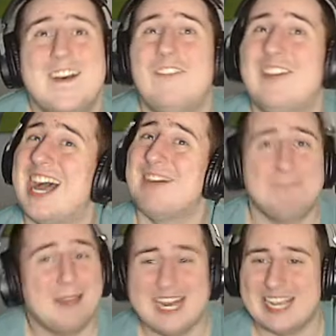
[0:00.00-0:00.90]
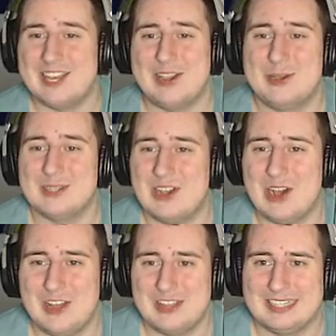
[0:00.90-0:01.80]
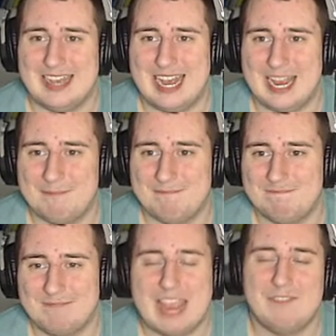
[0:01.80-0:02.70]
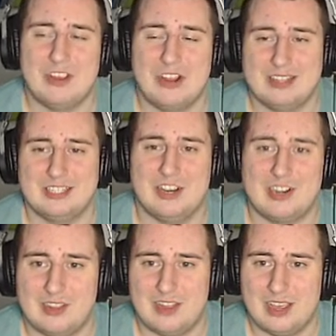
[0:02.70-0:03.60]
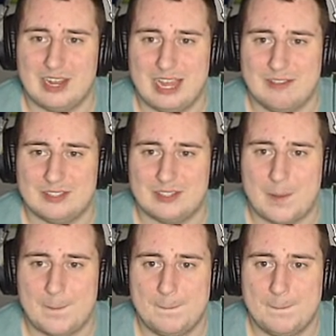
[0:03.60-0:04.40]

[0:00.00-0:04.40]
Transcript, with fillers: We got plenty of those all the time if you're on the channel long enough, so...